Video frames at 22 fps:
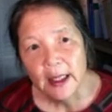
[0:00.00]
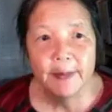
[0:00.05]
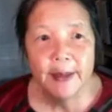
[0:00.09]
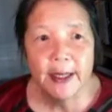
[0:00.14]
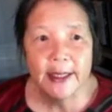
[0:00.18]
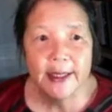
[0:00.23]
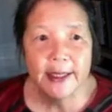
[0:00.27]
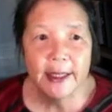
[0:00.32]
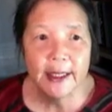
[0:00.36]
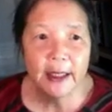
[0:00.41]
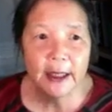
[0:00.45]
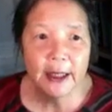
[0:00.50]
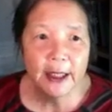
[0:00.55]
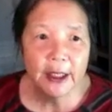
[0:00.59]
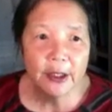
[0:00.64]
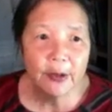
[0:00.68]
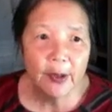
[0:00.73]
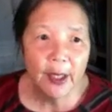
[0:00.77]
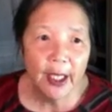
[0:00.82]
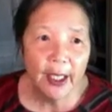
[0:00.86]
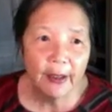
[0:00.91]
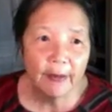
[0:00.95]
Basically,
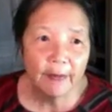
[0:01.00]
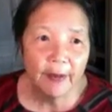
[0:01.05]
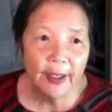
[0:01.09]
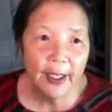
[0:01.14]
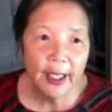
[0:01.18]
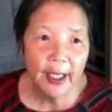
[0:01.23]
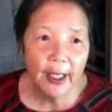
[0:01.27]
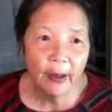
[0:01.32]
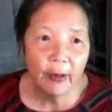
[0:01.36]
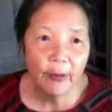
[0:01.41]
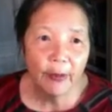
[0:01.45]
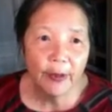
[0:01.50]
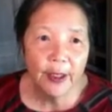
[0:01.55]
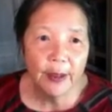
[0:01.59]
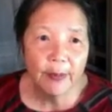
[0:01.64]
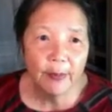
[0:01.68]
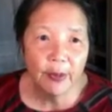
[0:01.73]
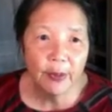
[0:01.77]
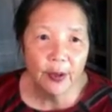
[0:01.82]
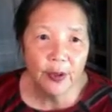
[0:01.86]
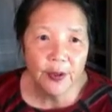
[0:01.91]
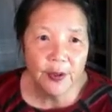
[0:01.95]
you have a
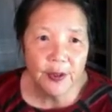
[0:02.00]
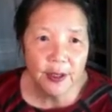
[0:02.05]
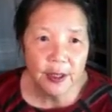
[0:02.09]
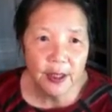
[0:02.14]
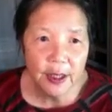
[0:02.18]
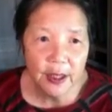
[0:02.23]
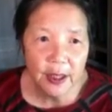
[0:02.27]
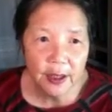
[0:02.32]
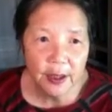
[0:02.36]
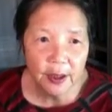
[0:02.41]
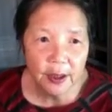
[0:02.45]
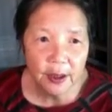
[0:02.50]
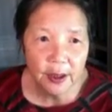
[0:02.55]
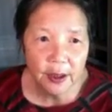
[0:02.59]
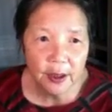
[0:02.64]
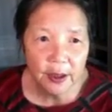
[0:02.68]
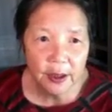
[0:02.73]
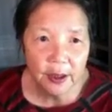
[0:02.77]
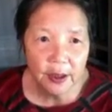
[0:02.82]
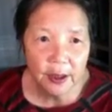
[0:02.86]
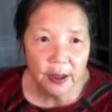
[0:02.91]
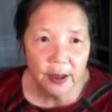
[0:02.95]
healthy person
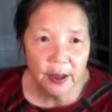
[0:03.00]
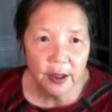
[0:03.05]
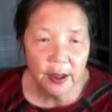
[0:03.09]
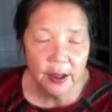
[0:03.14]
here,